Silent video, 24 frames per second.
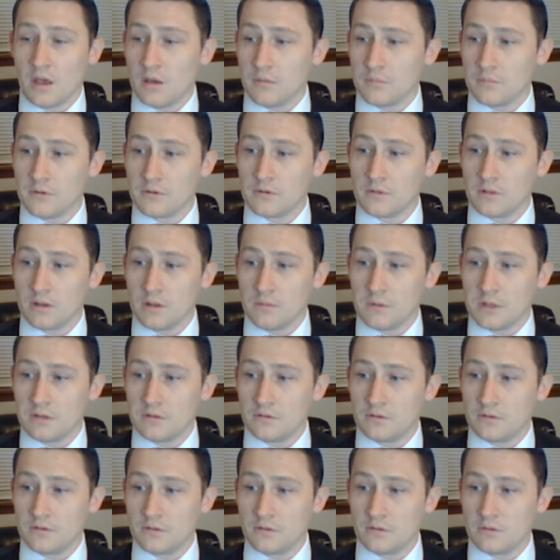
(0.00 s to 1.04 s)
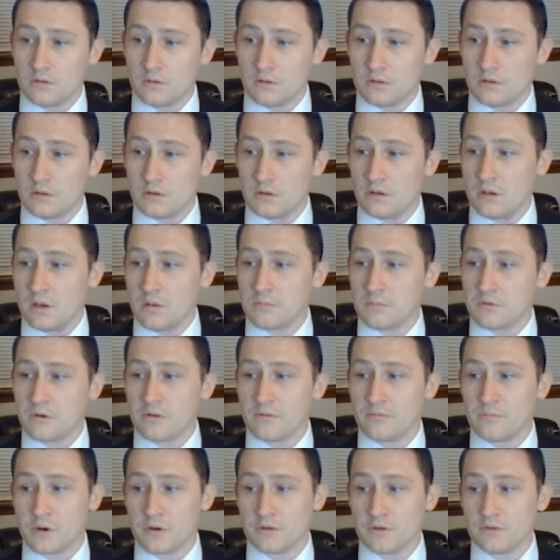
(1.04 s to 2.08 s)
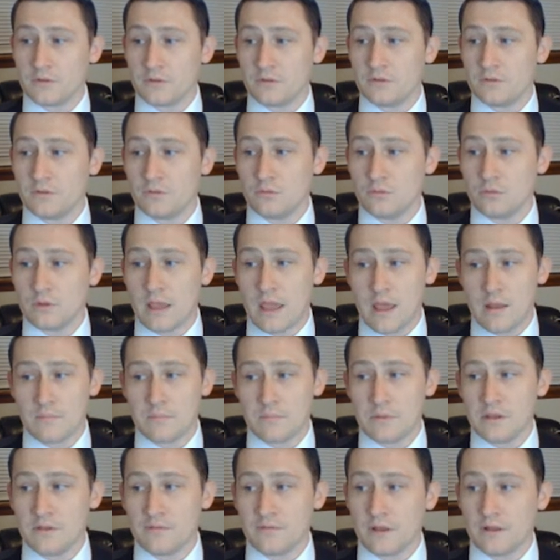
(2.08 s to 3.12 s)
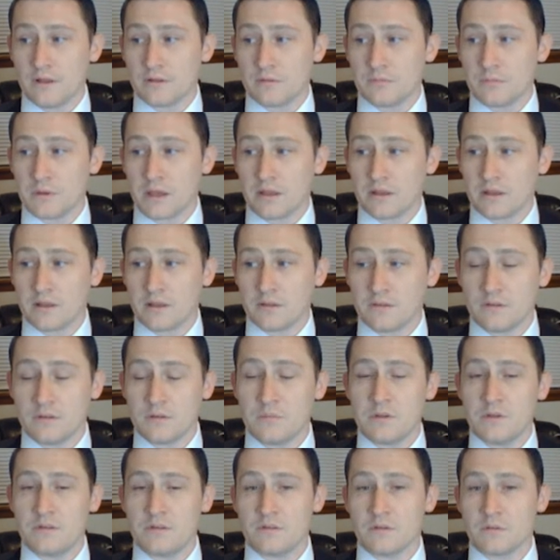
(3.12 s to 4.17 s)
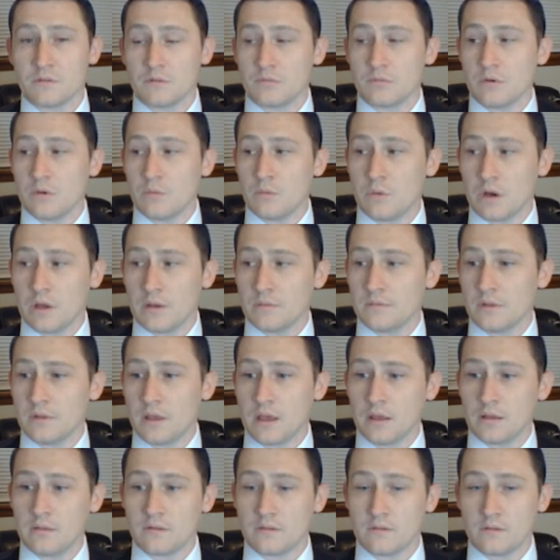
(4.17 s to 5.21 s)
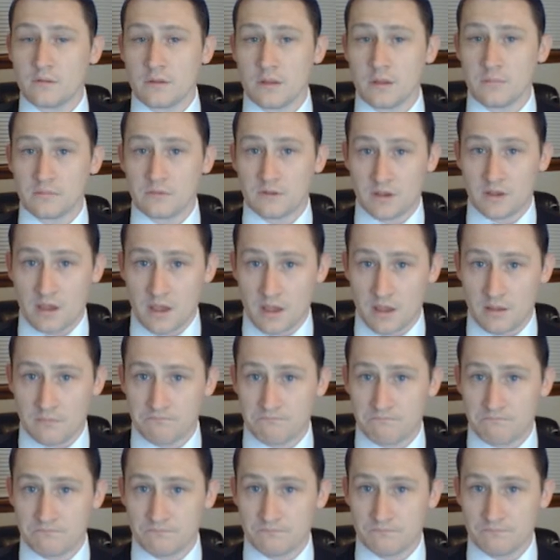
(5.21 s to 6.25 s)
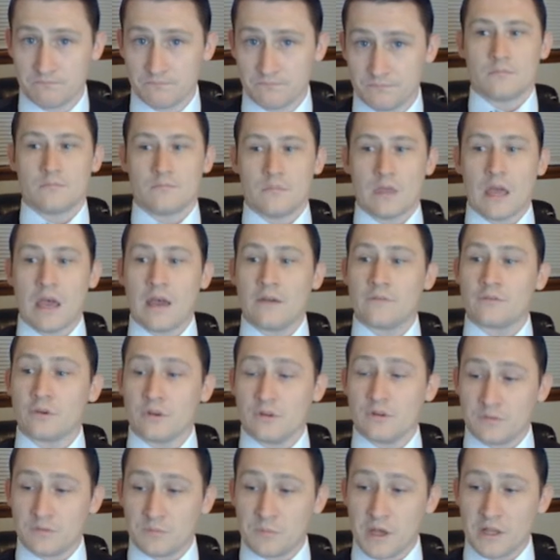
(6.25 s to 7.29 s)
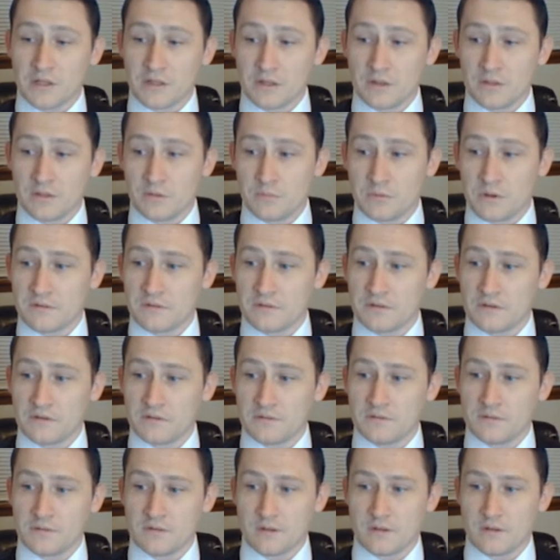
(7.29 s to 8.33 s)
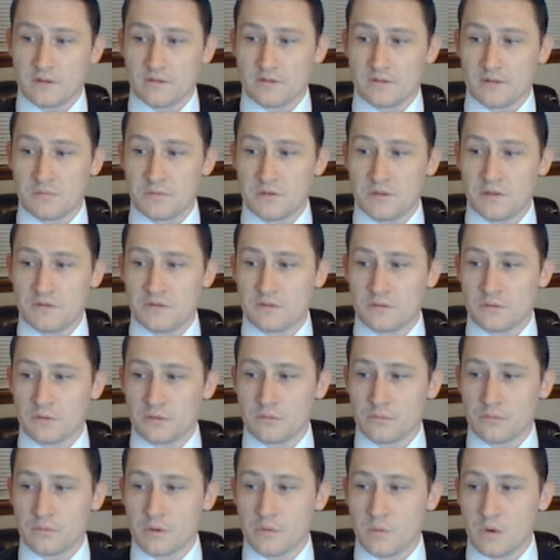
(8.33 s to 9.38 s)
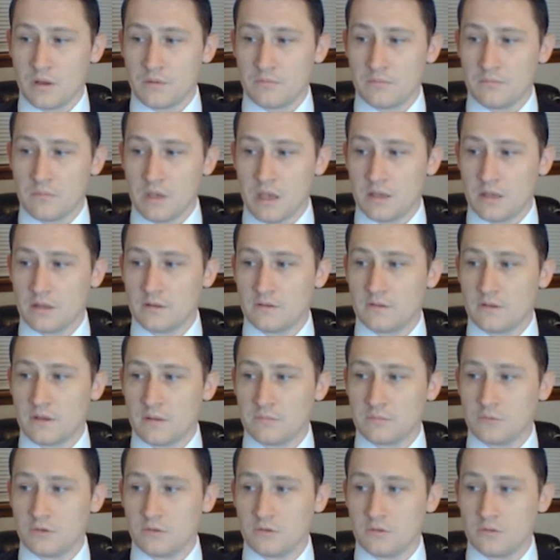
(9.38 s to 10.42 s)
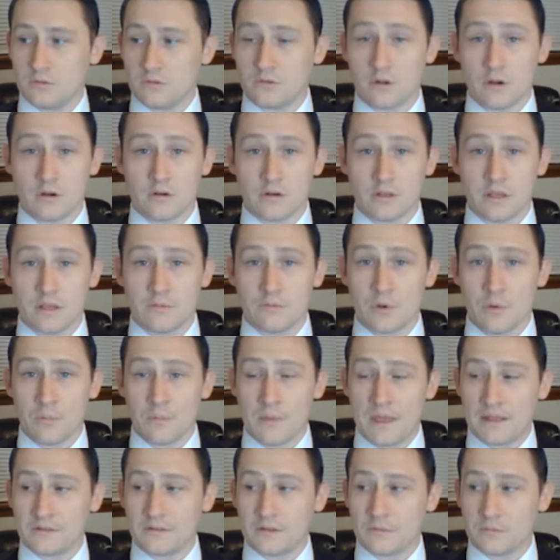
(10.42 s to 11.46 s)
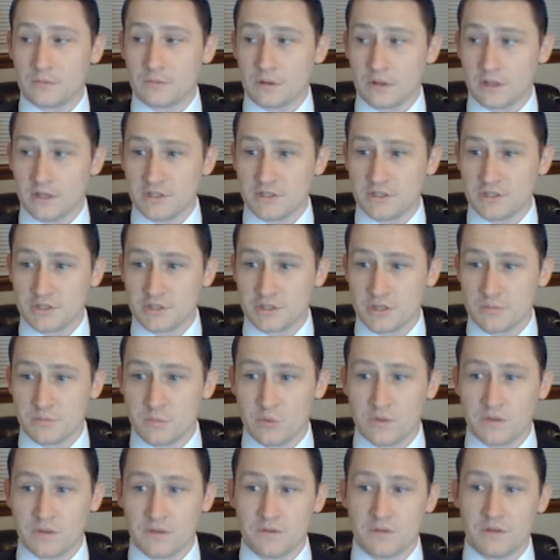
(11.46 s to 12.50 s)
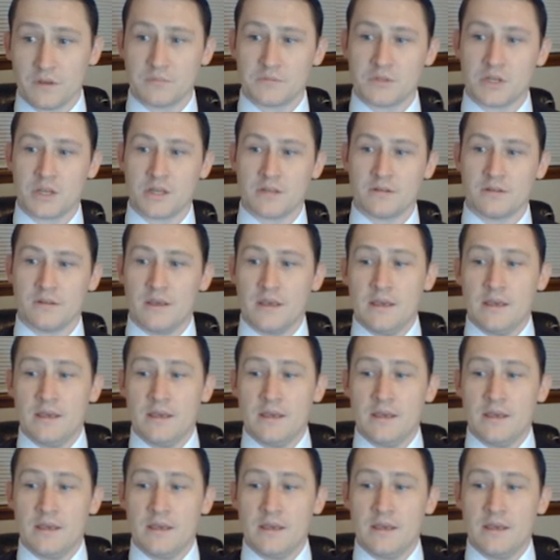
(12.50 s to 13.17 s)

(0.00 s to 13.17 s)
upper limit to the number of persons who can be affected by SCP-031 at the same time. After inspecting the residence, SCP-031 may attempt to start a romantic relationship with the subject,